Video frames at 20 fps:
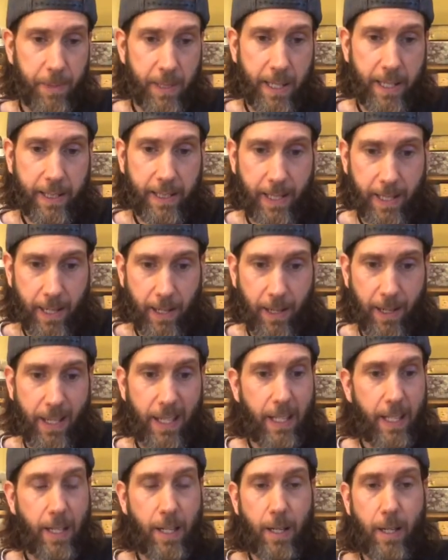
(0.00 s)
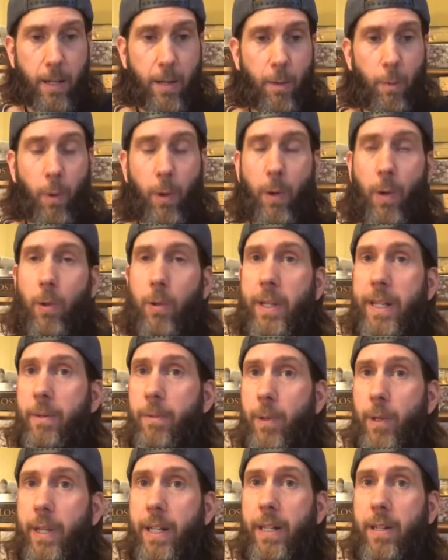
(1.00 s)
out there, we're only
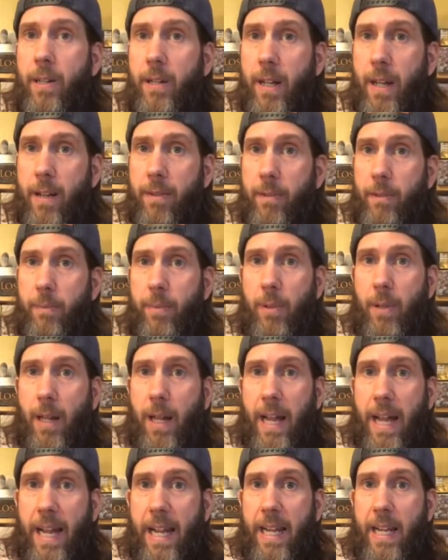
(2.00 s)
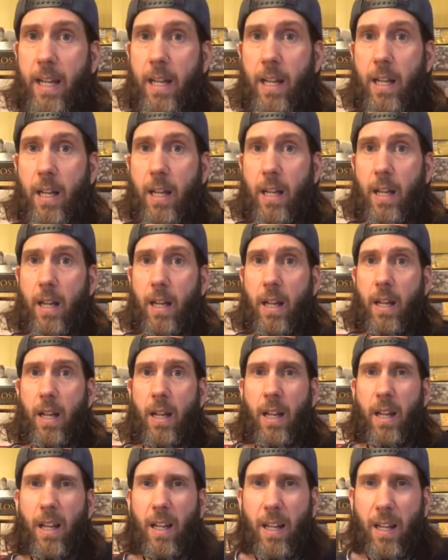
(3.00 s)
really going to ever play,
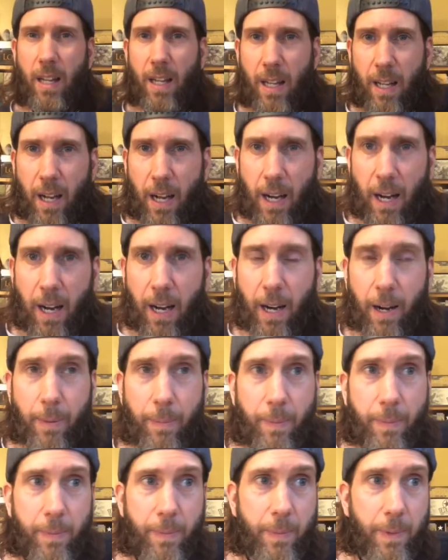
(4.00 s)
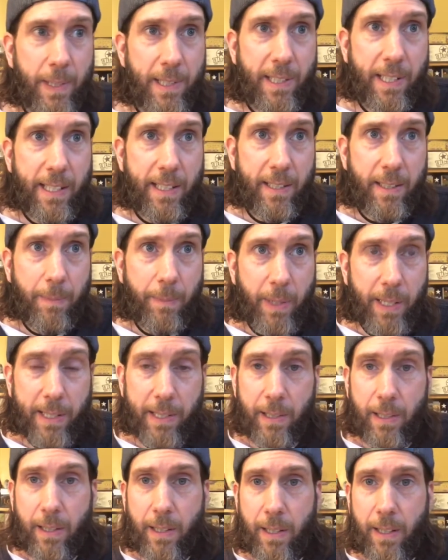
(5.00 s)
let's see, somebody's
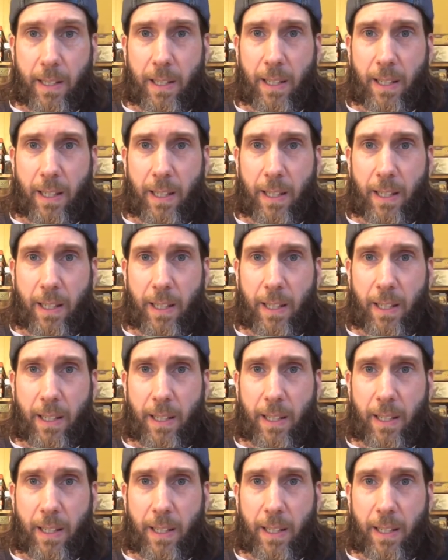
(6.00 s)
on,